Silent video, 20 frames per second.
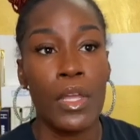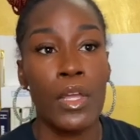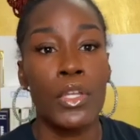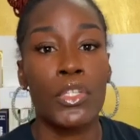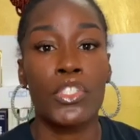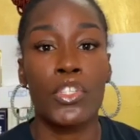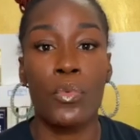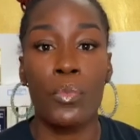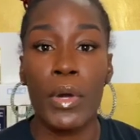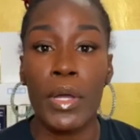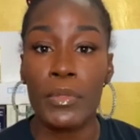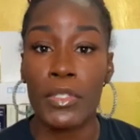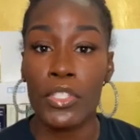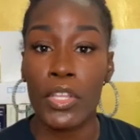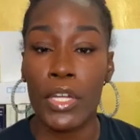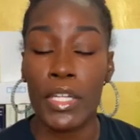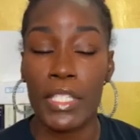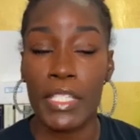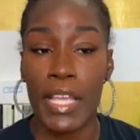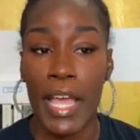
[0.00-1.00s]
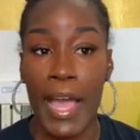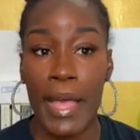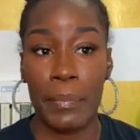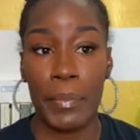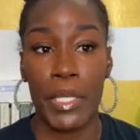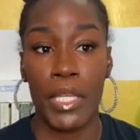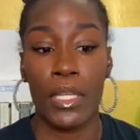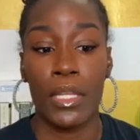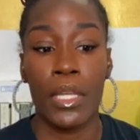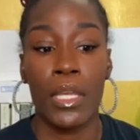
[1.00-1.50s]
So what started to
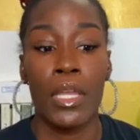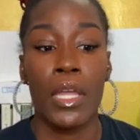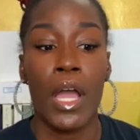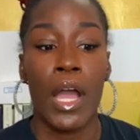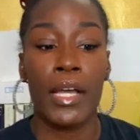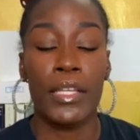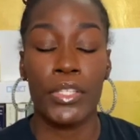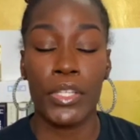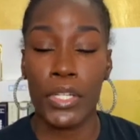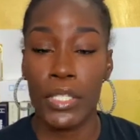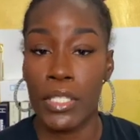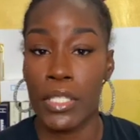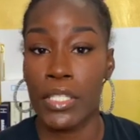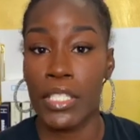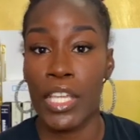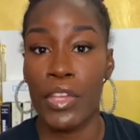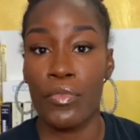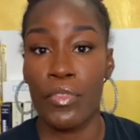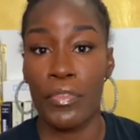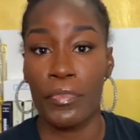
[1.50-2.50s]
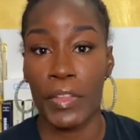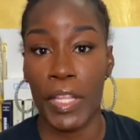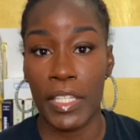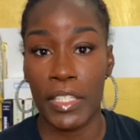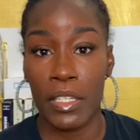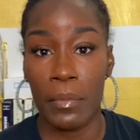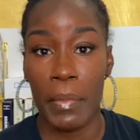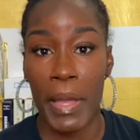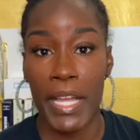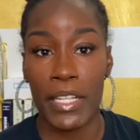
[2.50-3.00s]
happen? I started to see it
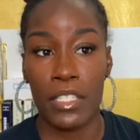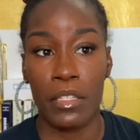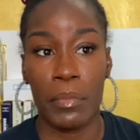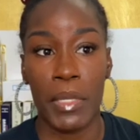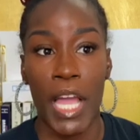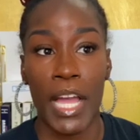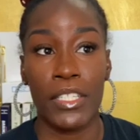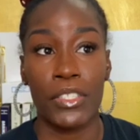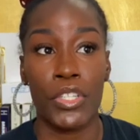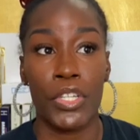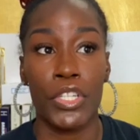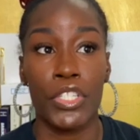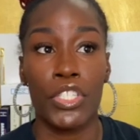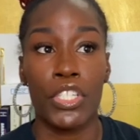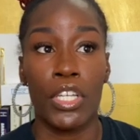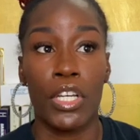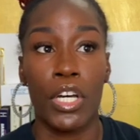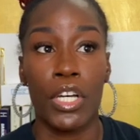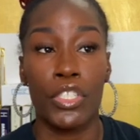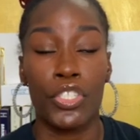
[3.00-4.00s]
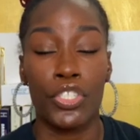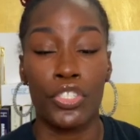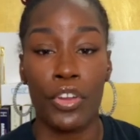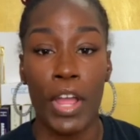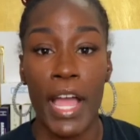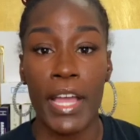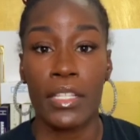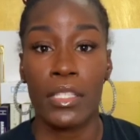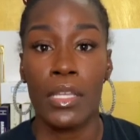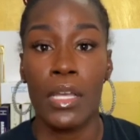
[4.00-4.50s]
reflected back to me. I started to
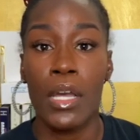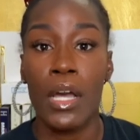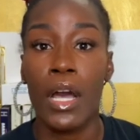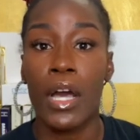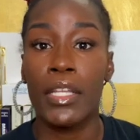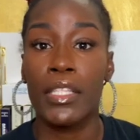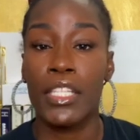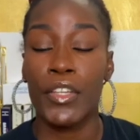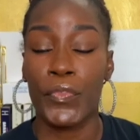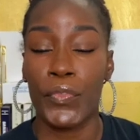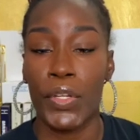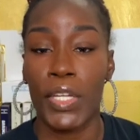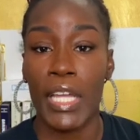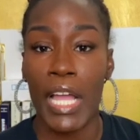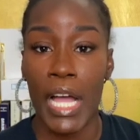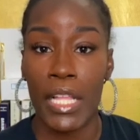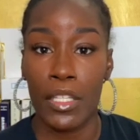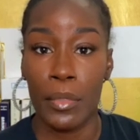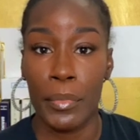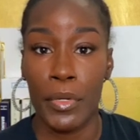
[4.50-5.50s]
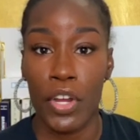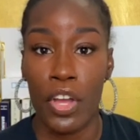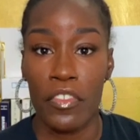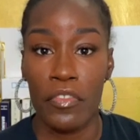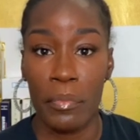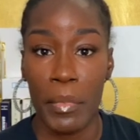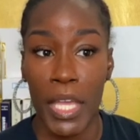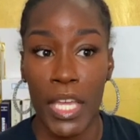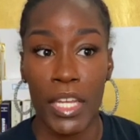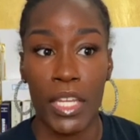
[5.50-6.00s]
attract a different caliber of
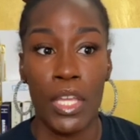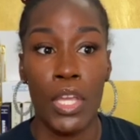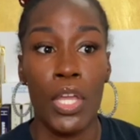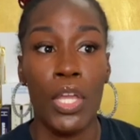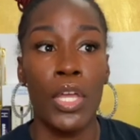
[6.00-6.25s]
men.